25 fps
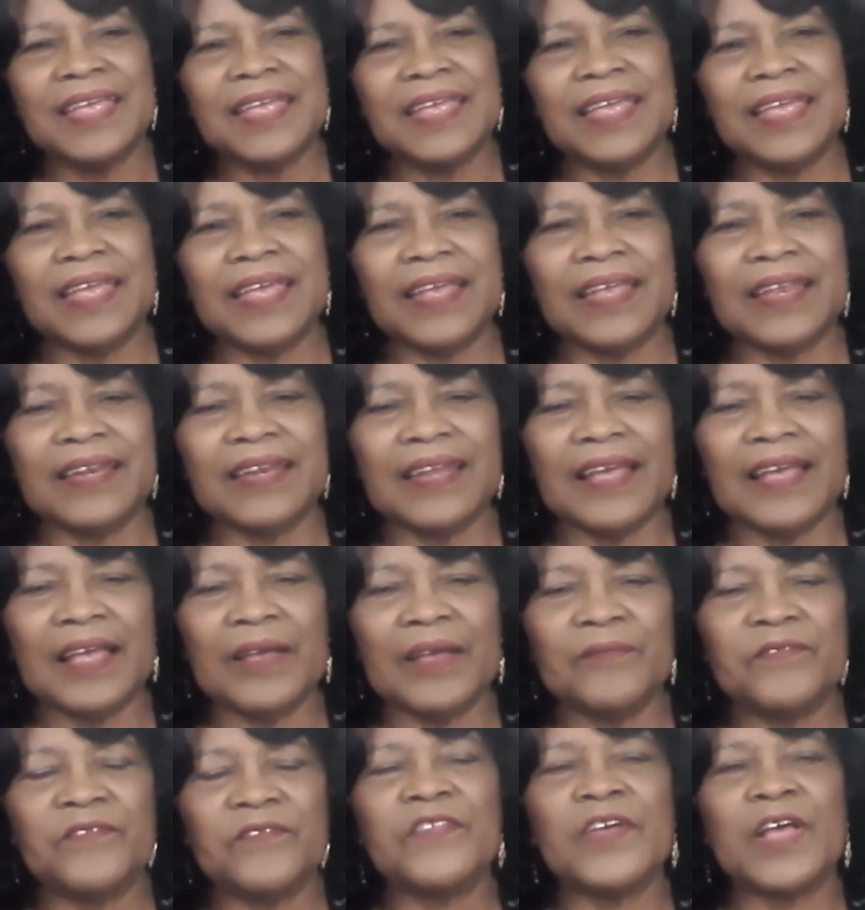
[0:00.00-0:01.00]
And
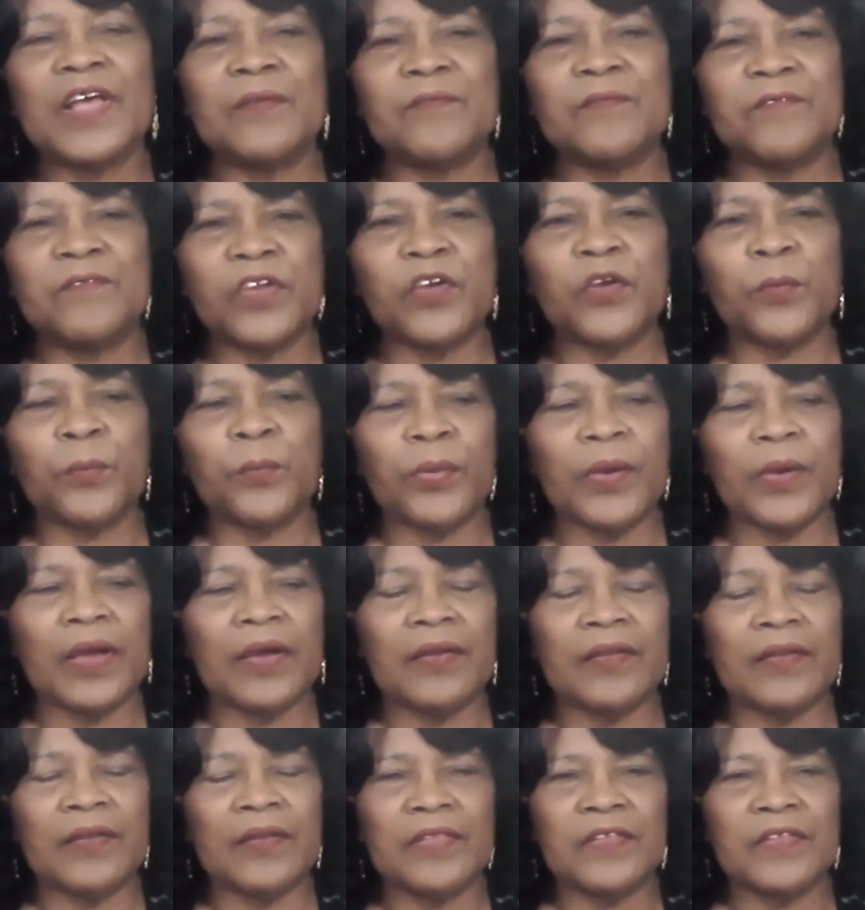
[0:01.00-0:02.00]
I'm very
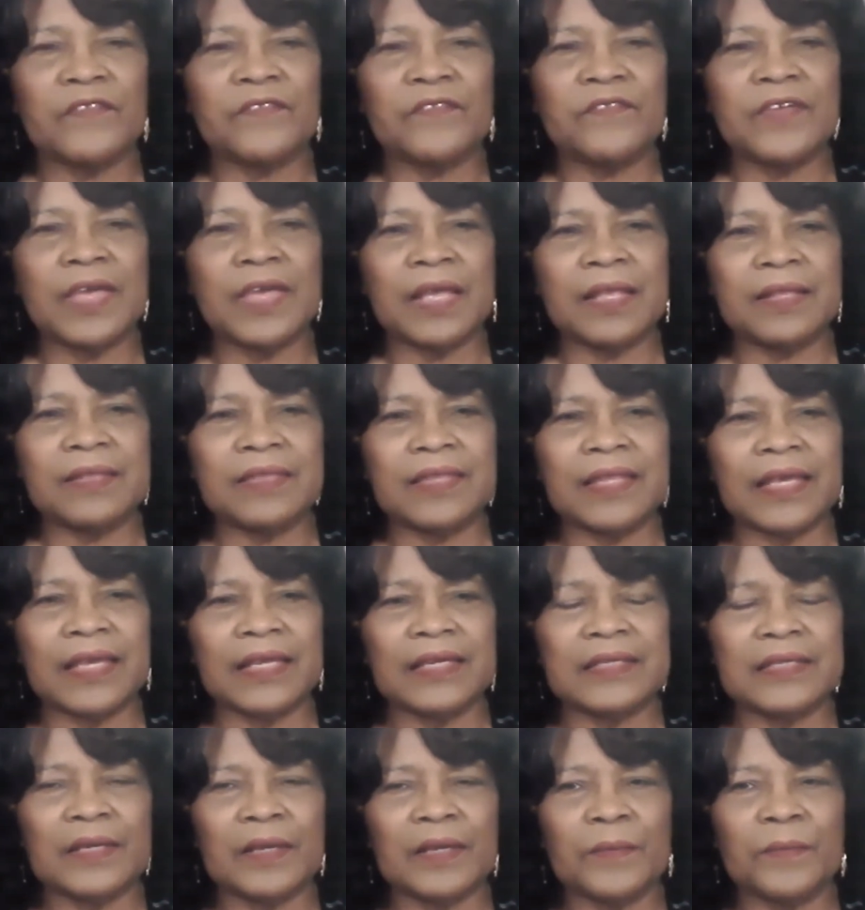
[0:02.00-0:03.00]
proud of the fact that
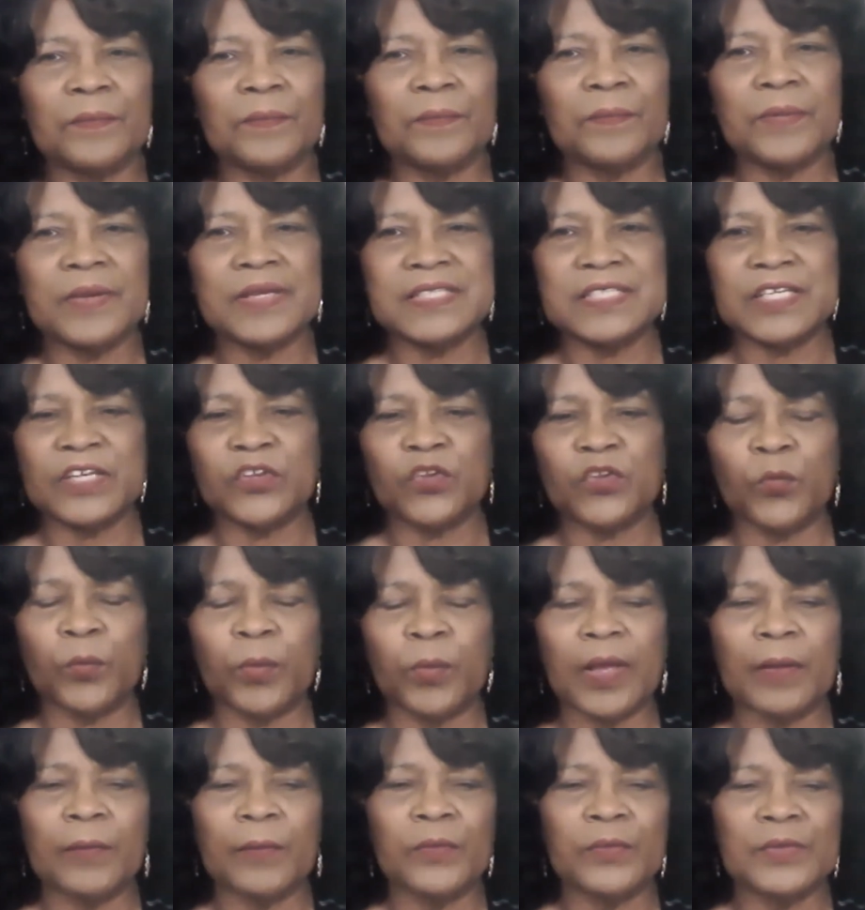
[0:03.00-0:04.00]
President
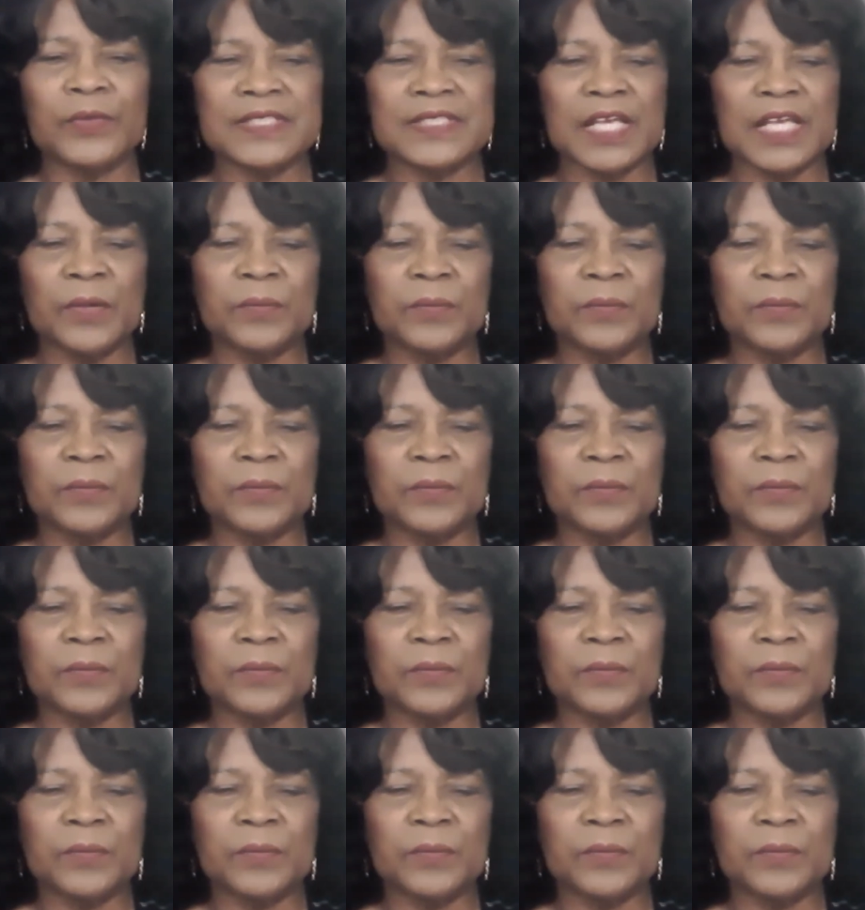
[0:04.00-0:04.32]
Obama was able